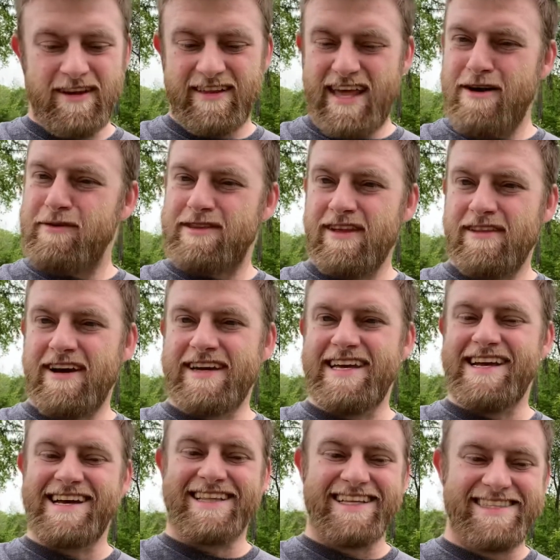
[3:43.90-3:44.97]
that with the
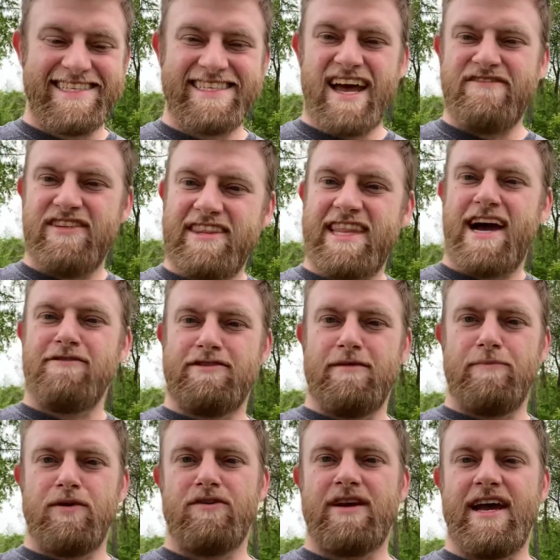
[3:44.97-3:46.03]
lucky egg, that's 7,000
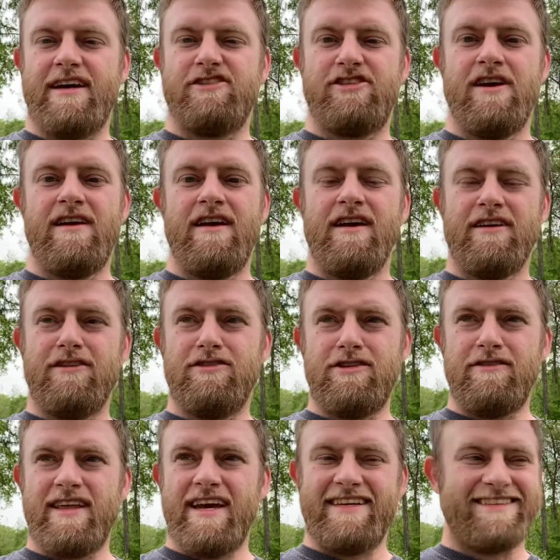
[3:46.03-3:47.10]
per catch. You
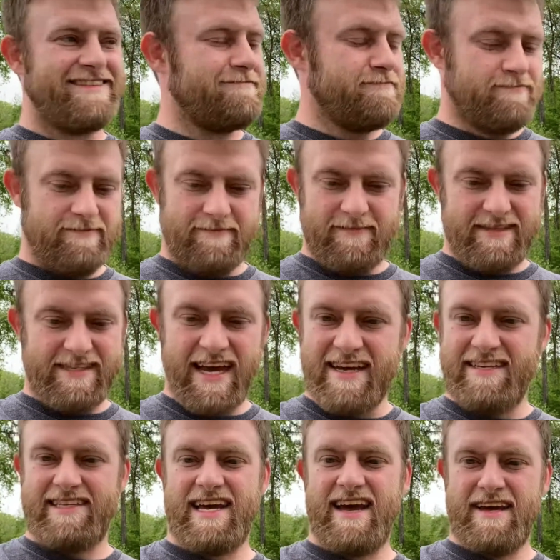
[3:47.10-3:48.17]
do that
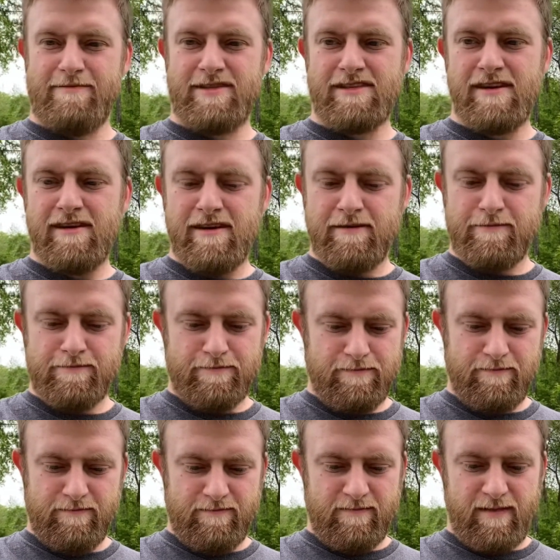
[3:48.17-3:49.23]
10 times,
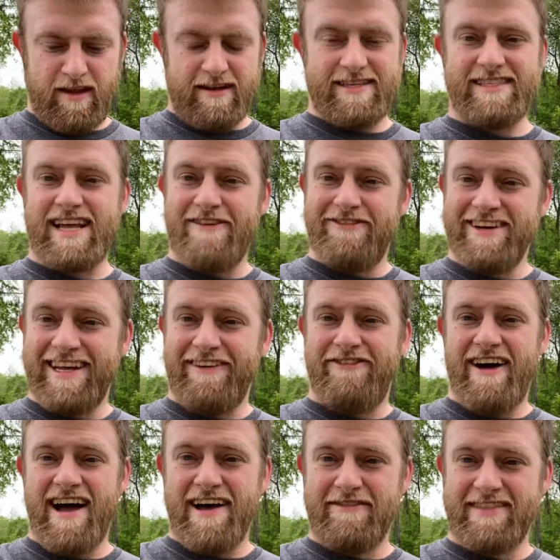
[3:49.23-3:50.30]

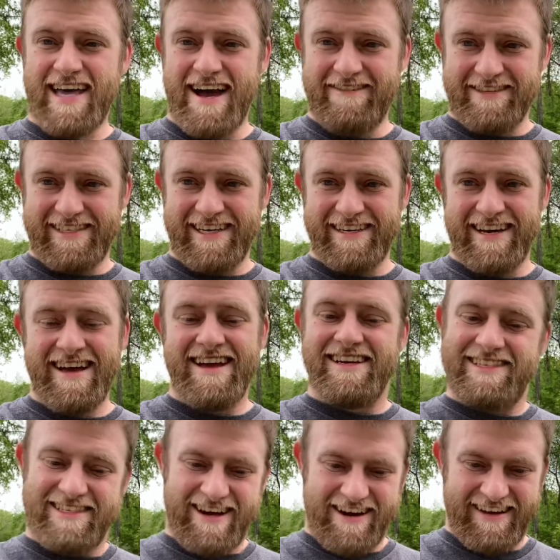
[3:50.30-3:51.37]
75,000
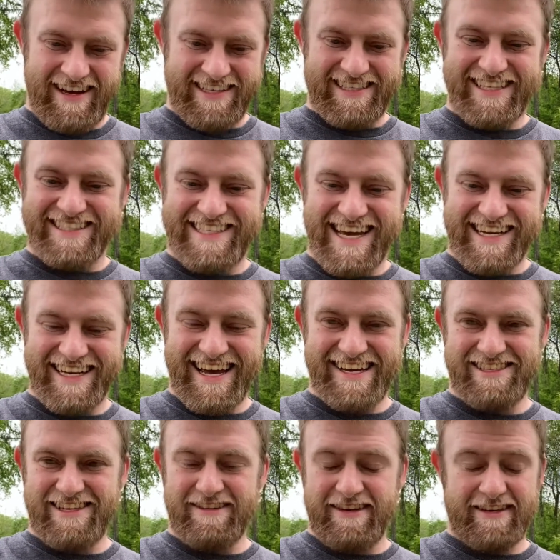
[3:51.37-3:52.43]
Stardust in 10
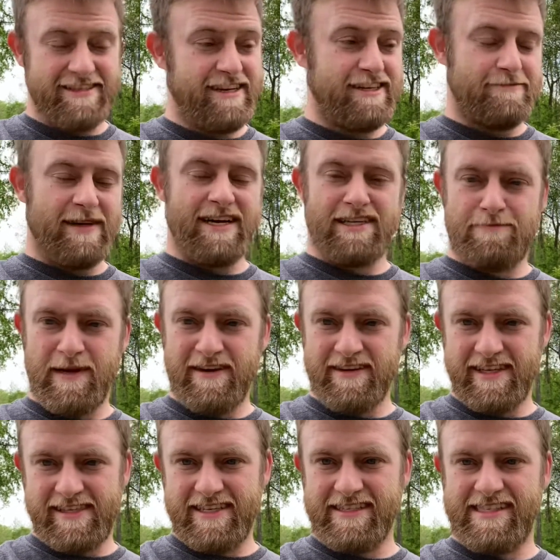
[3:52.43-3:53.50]
catches, or excuse me,
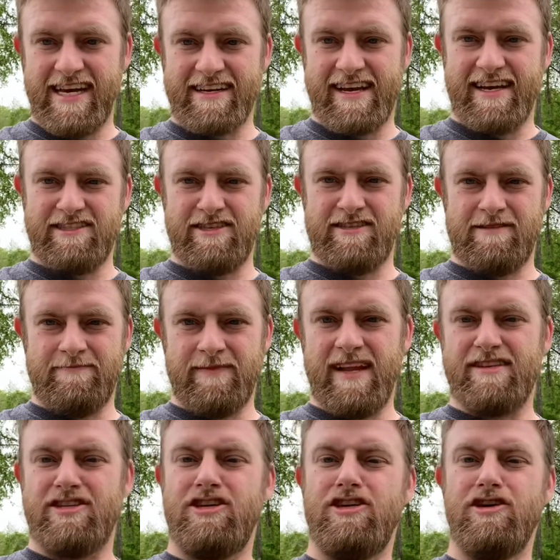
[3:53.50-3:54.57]
experience in 10 catches.
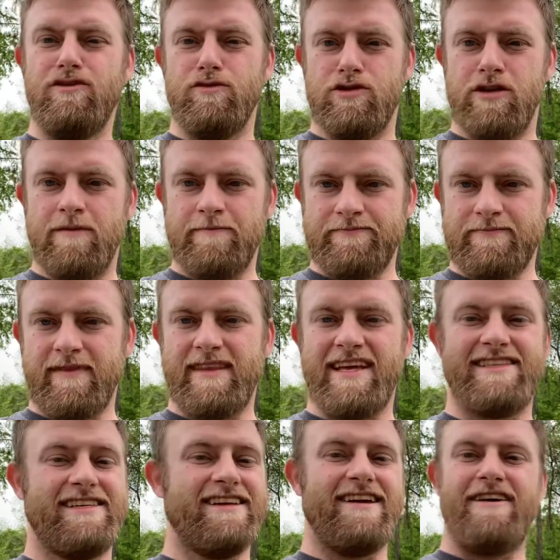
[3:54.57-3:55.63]
That's huge.
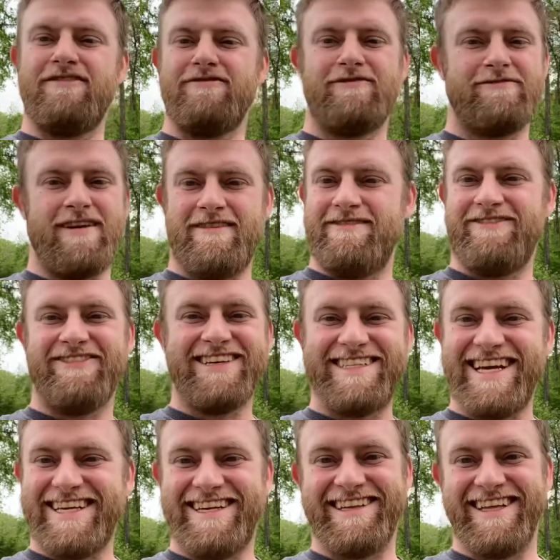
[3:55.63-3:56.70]
That's
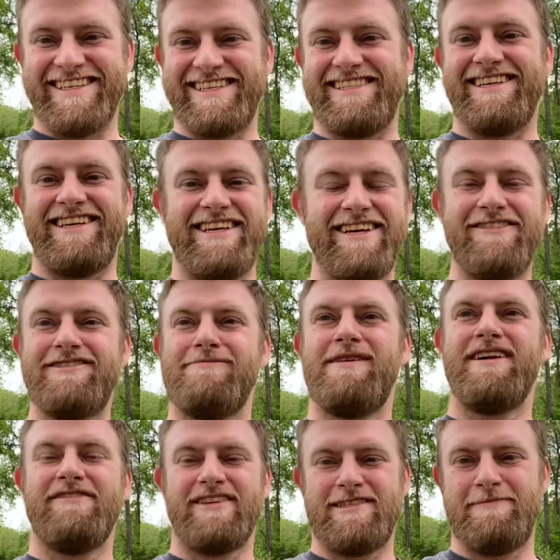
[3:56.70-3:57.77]
ridiculous. That's a huge
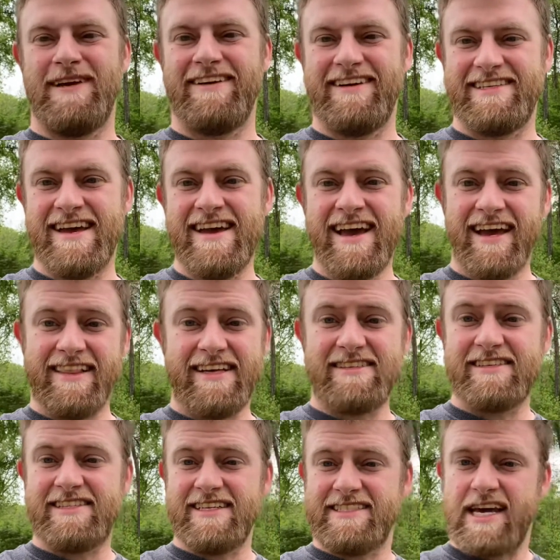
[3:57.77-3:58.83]
amount of experience, and that's
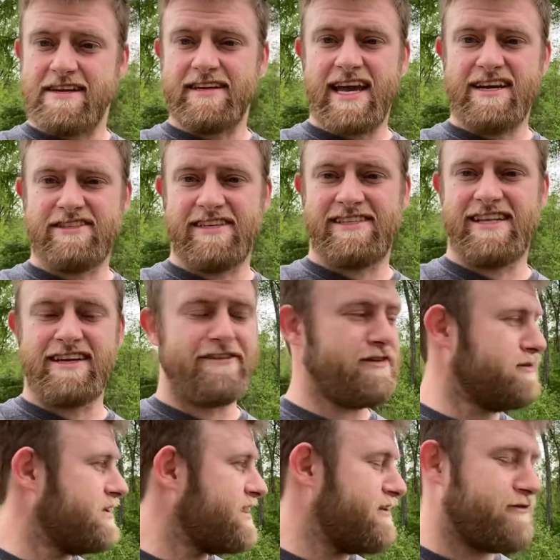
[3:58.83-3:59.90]
just in 10 catches. Think if
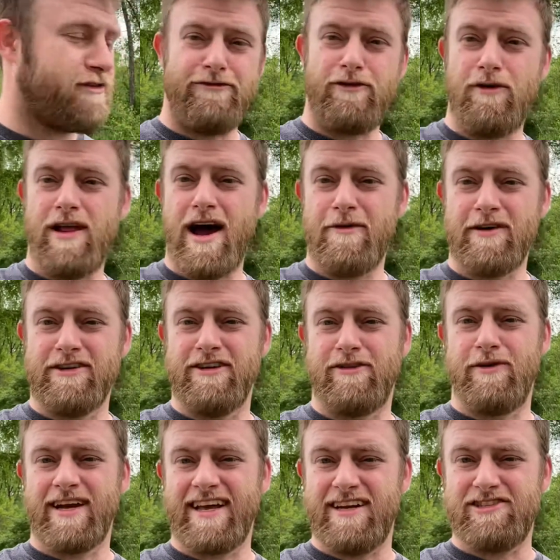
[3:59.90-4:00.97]
you did that for a hour and you're
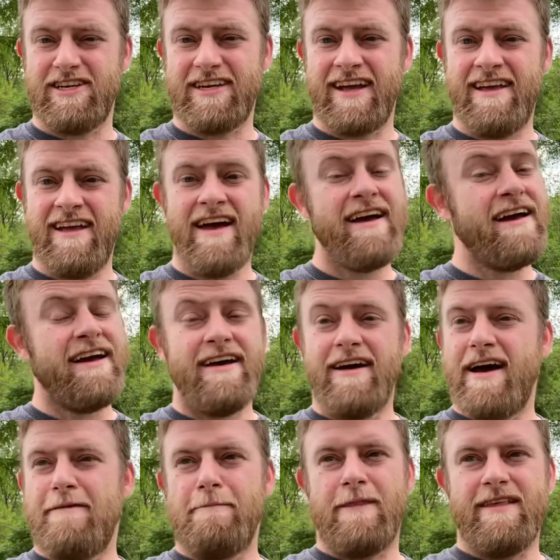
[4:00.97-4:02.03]
quick catching.
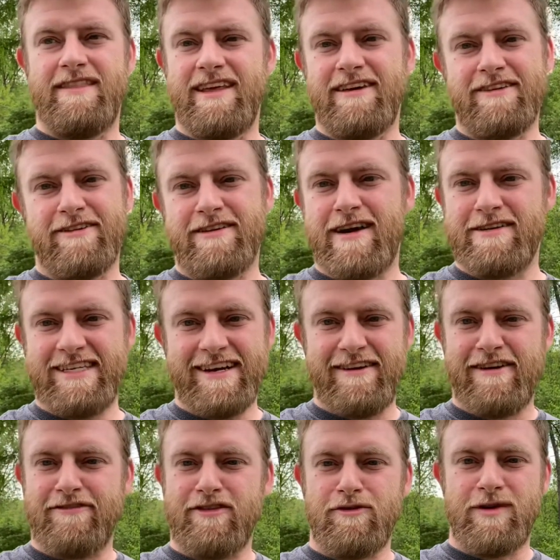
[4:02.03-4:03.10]
I did it
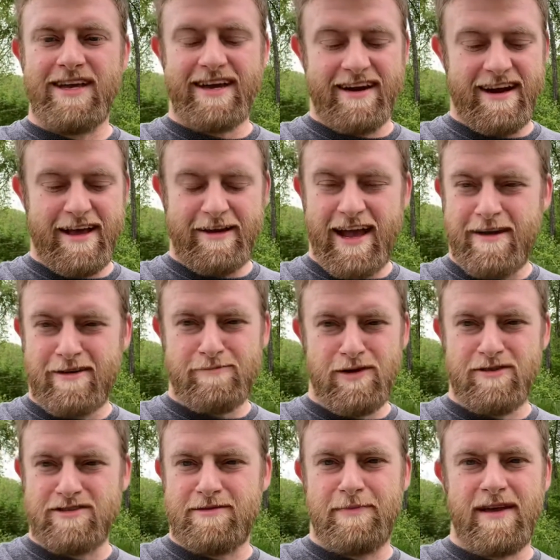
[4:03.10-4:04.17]
over the weekend, and I got
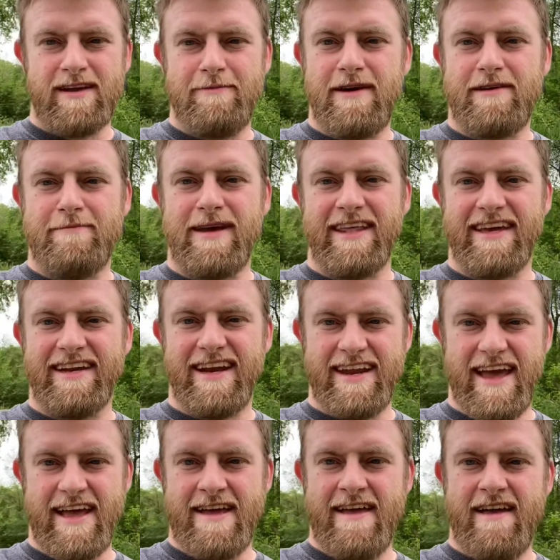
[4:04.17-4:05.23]
close to probably about 1 million a
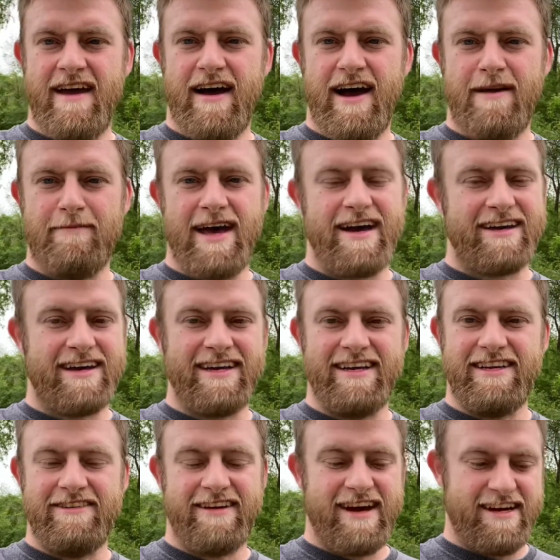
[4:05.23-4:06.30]
day. I'm not
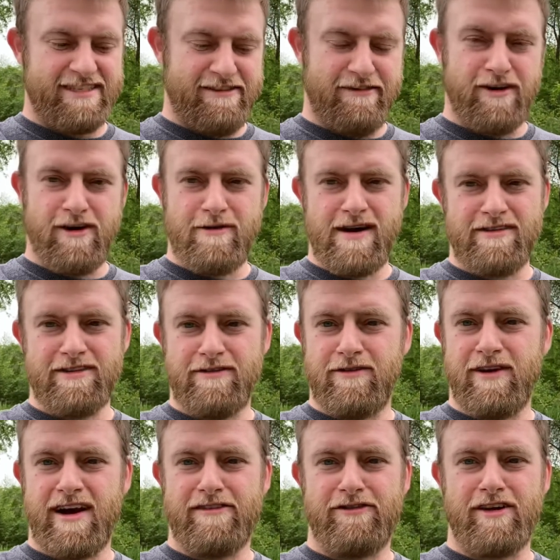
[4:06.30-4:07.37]
kidding you guys. If you go out and you
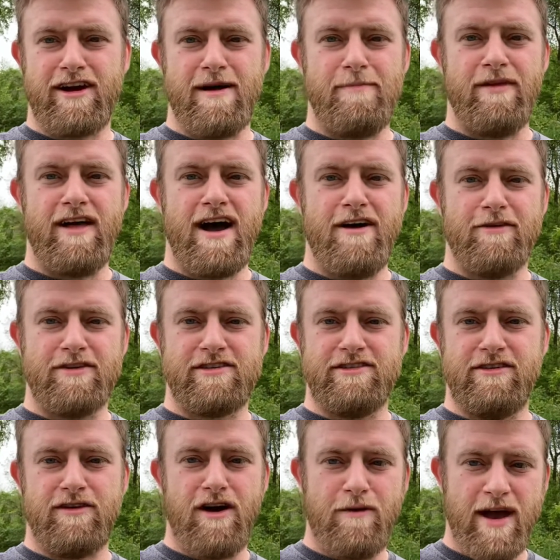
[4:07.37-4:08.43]
grind for a couple hours and
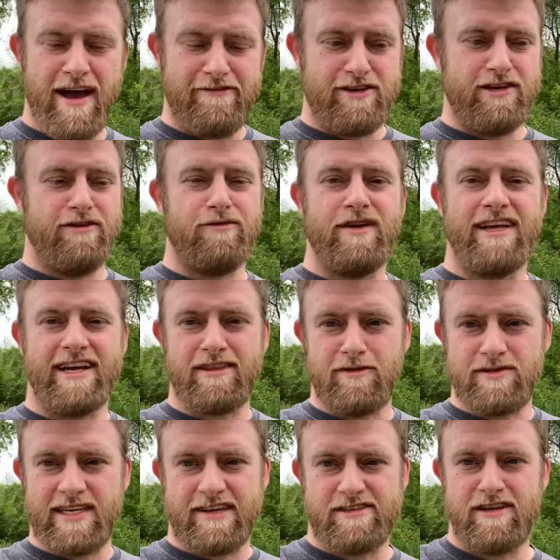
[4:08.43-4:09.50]
you go after it, you really get
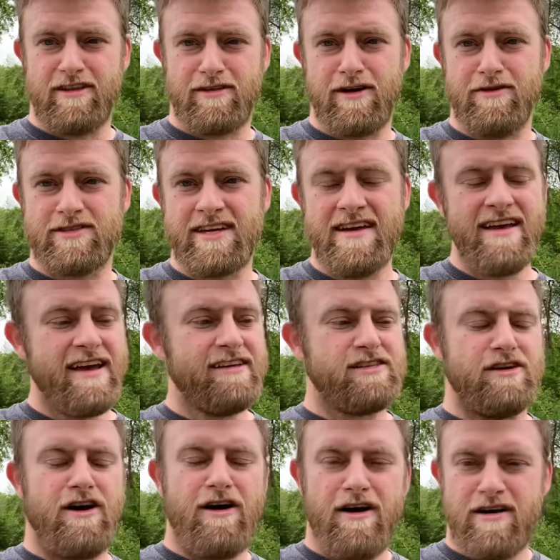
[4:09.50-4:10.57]
those excellent throws. It's
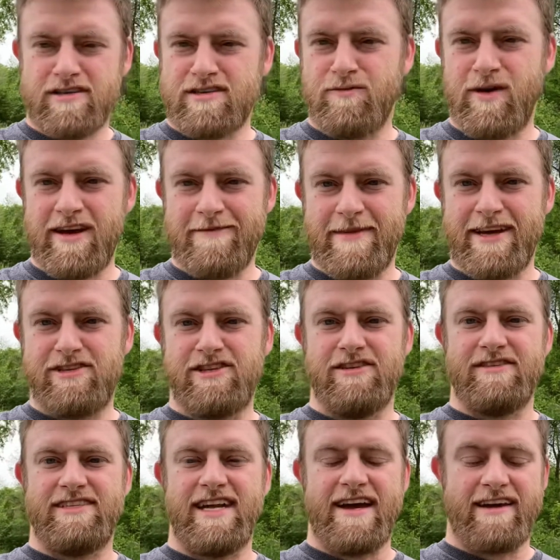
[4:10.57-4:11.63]
an awesome way to make sure
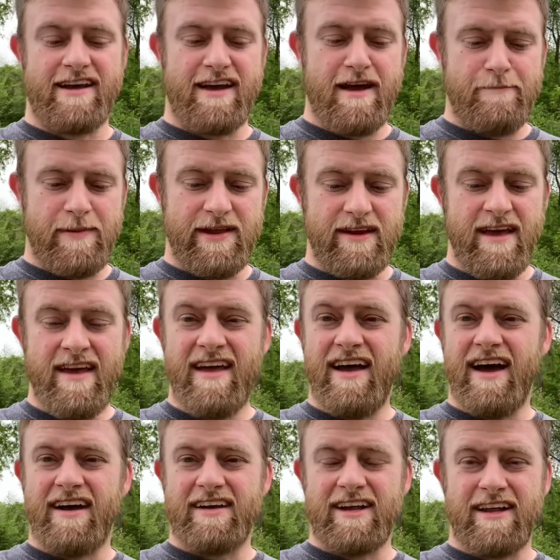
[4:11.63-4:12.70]
you're stacking up and
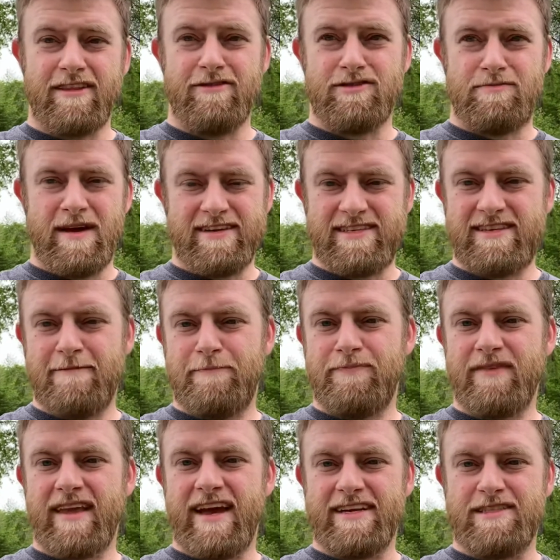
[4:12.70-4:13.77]
getting those best
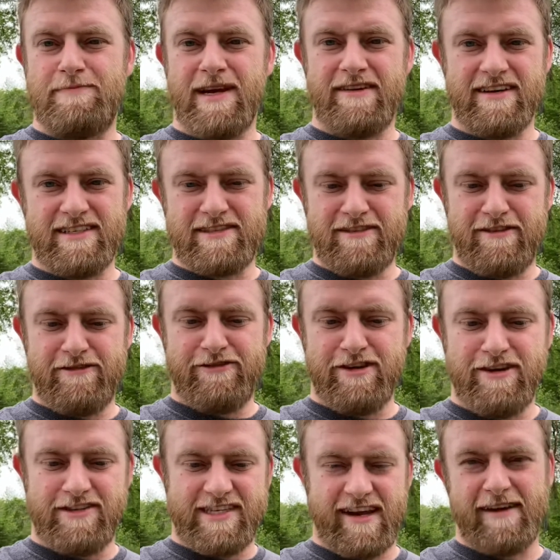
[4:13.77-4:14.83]
experience for
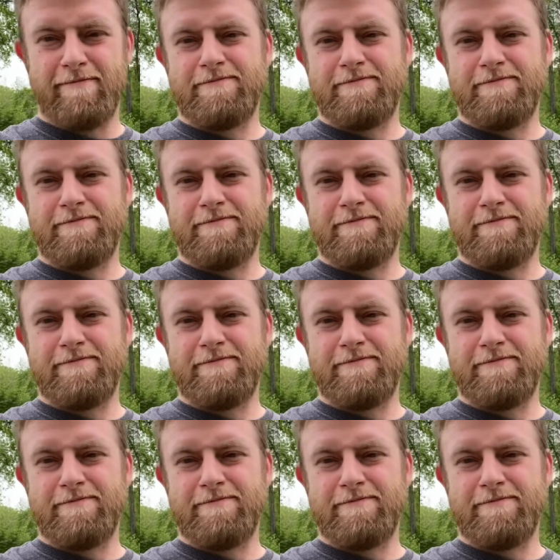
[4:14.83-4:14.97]
your time.